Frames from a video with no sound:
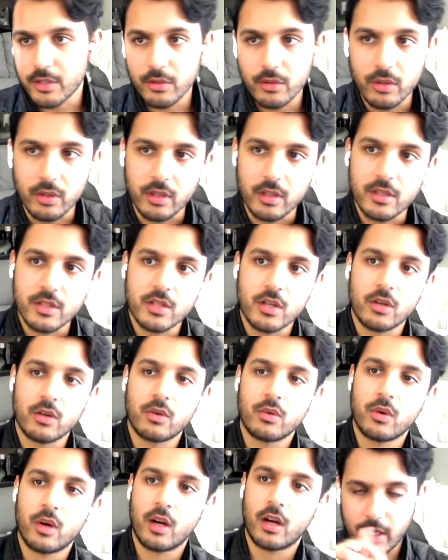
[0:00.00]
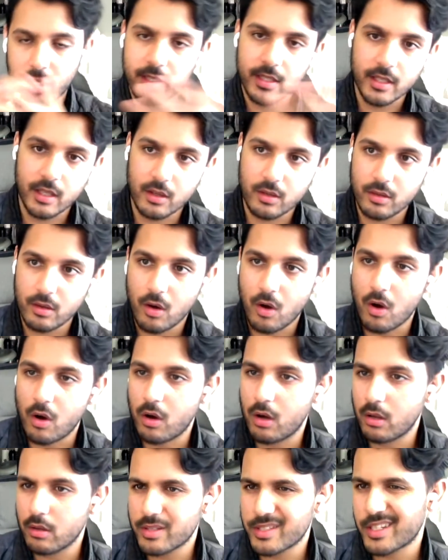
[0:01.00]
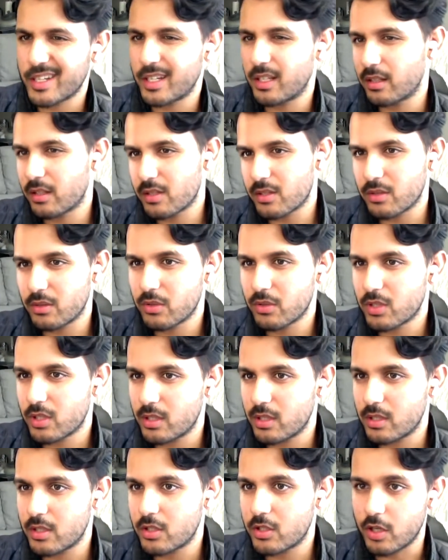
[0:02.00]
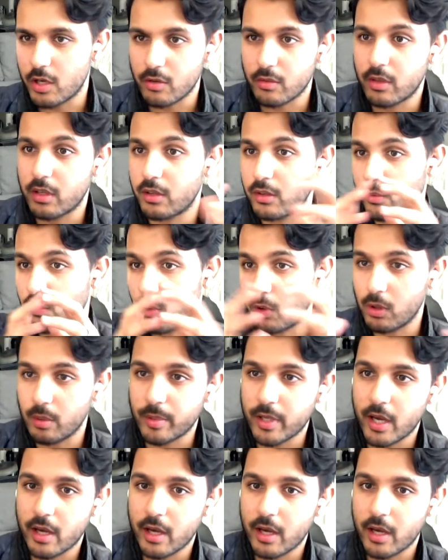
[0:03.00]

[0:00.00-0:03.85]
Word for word: Absolutely. So, like I said, all scaling solutions generally in the rollup